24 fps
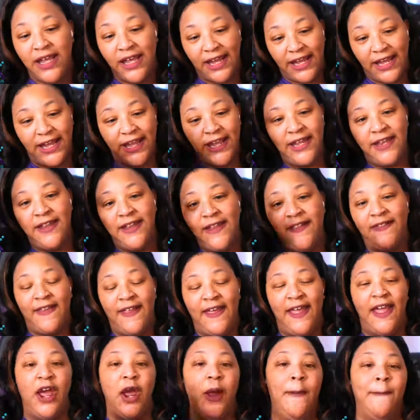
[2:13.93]
in
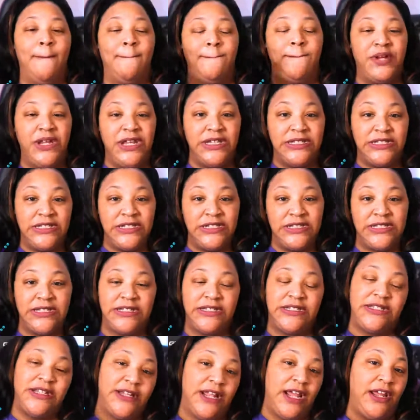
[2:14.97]
their
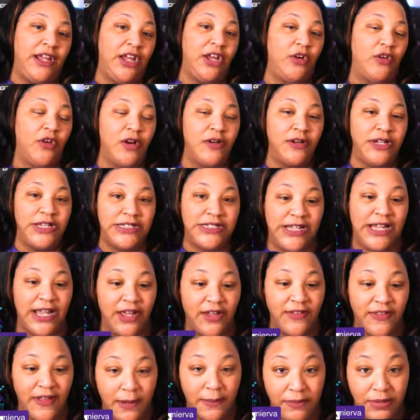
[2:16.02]
businesses so they can grow and
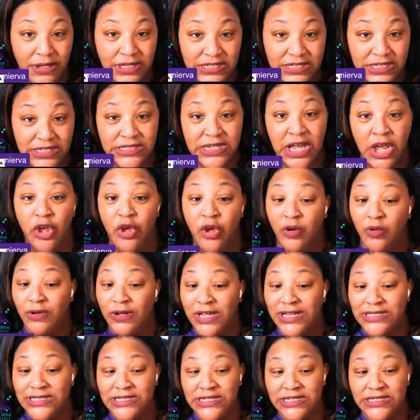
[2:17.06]
scale their business
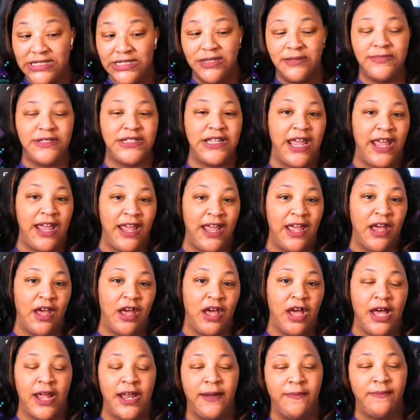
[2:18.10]
with systems and
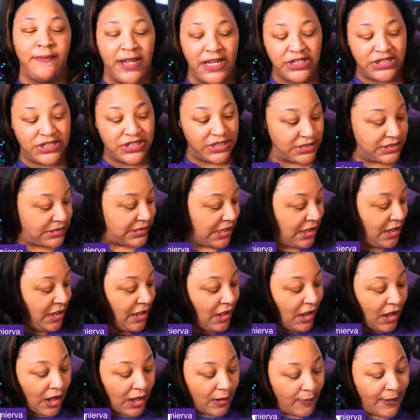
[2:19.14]
automations.
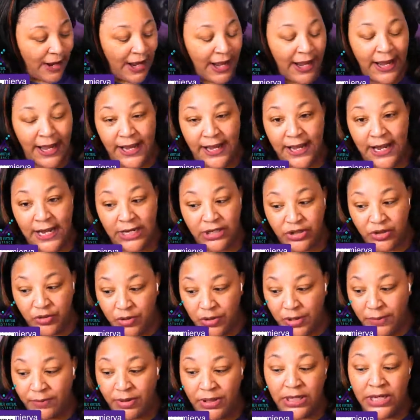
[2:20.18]
All right. And I do
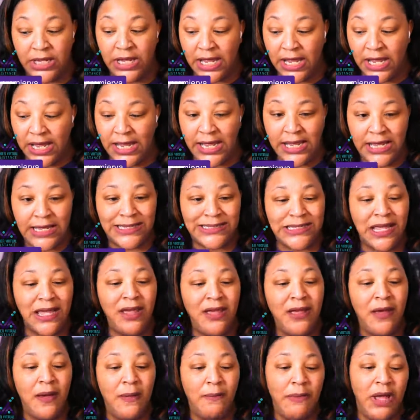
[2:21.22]
it because
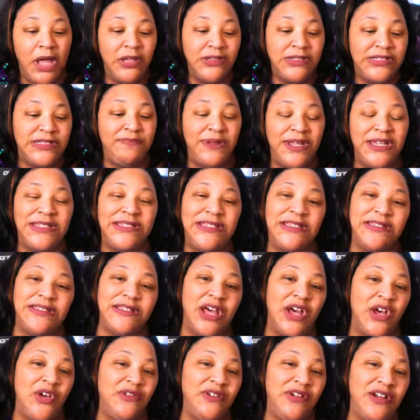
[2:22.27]
most business
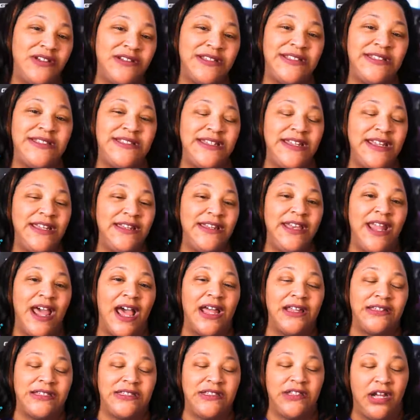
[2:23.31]
owners did
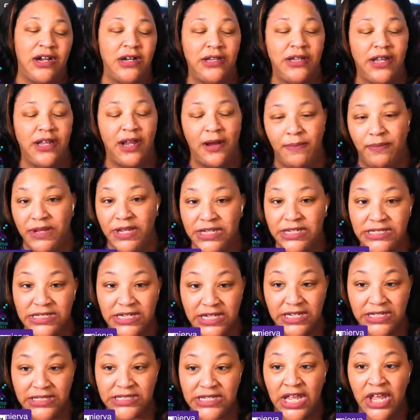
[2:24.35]
not start their
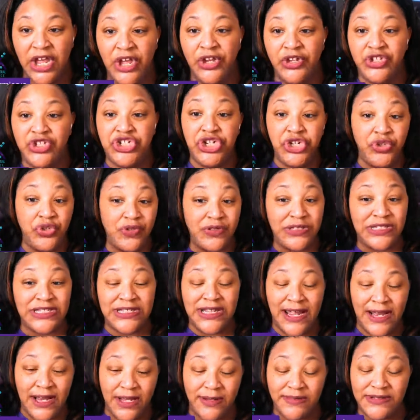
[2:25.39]
business to
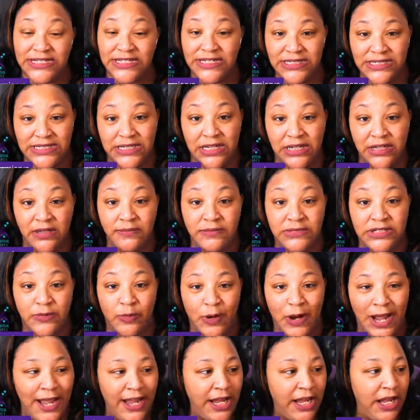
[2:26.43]
set up systems,
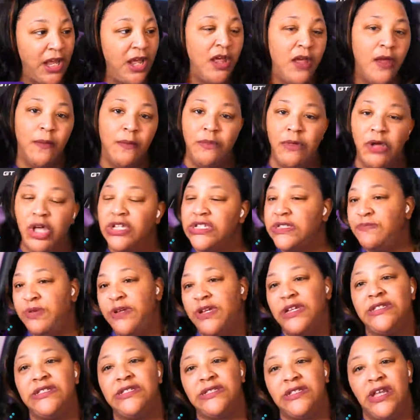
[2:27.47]
right? Most
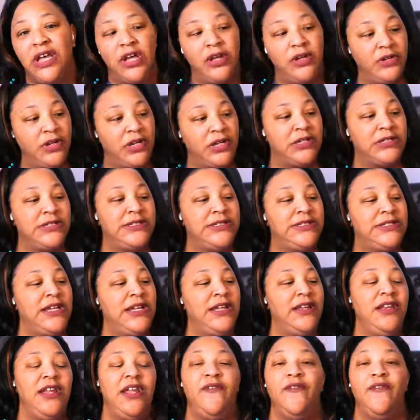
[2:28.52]
business owners
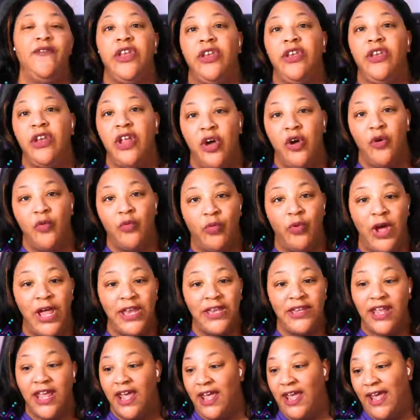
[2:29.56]
didn't even know what
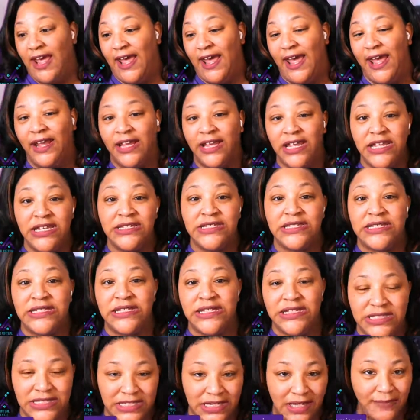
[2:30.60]
the heck is
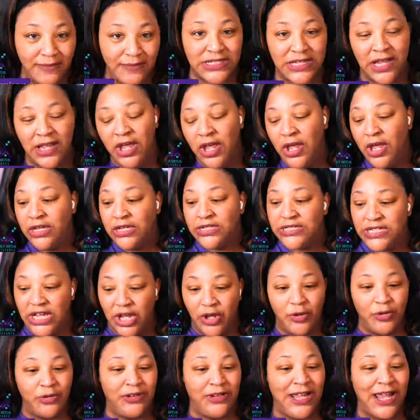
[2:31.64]
systems.
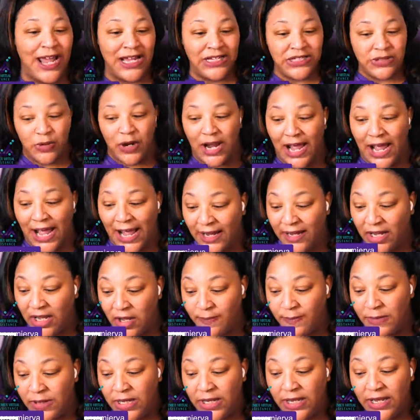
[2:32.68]
So that's where I
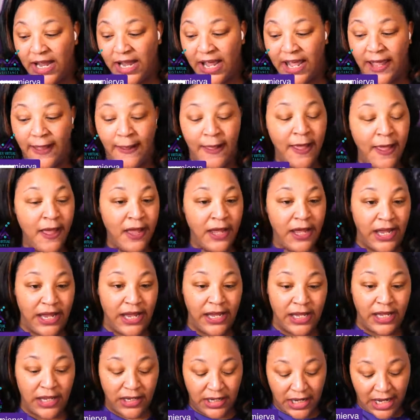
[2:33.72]
come in at
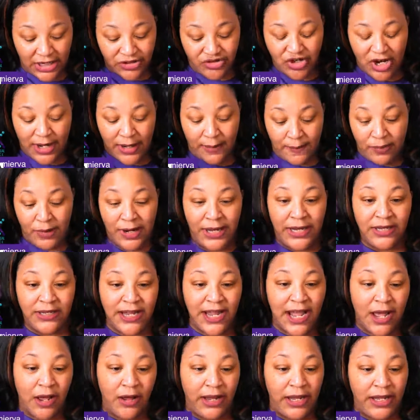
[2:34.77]
and I try to break it
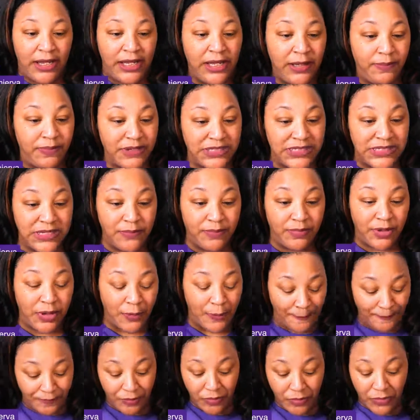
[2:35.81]
down and keep it simple.
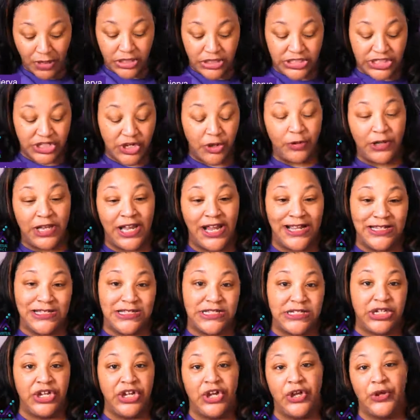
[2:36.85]
So let's
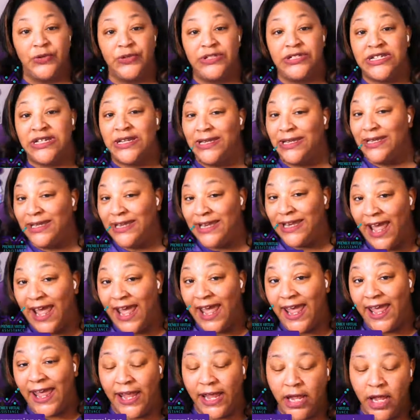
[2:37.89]
go.
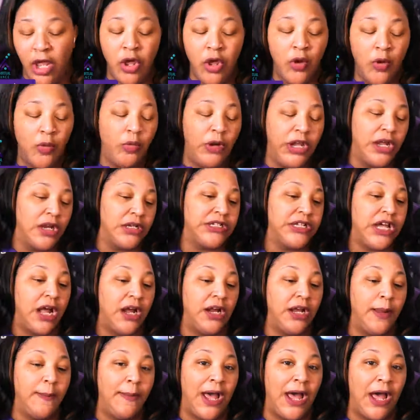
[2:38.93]
Today, we are
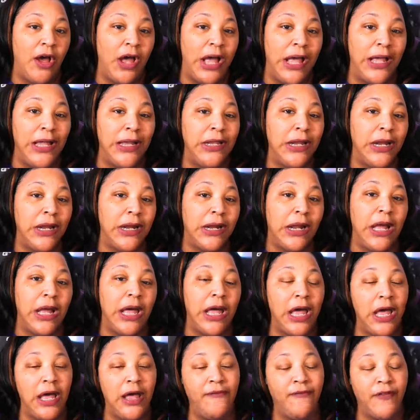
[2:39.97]
talking about
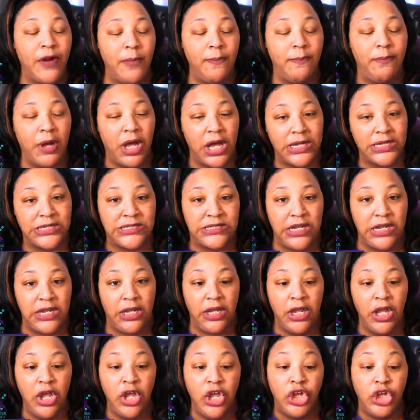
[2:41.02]
undercover
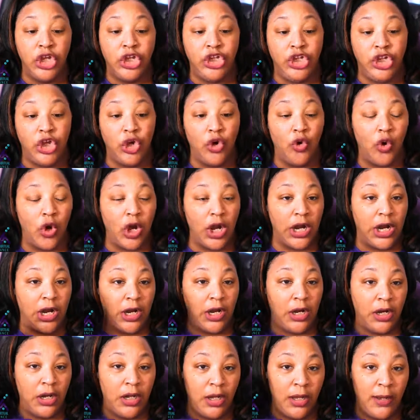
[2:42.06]
bossing
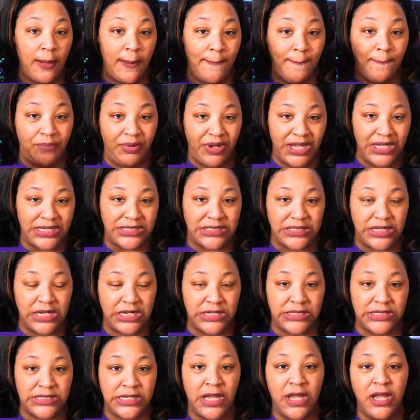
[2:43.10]
your
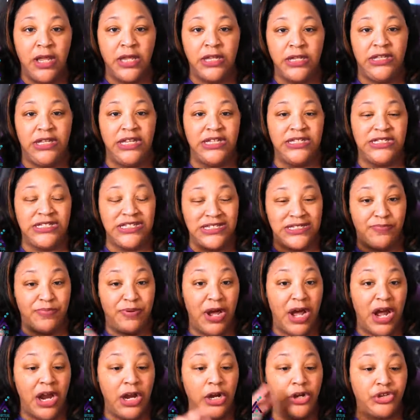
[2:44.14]
business. This is
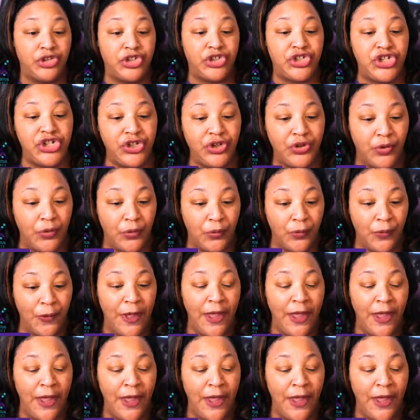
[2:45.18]
part two.